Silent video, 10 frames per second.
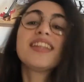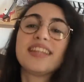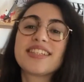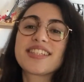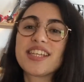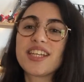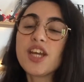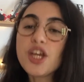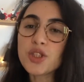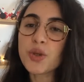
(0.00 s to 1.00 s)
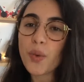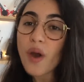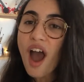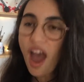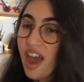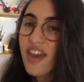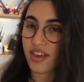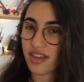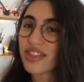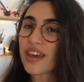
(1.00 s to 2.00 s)
let's get into
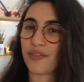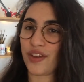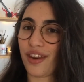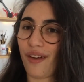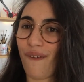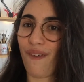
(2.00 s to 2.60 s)
the video.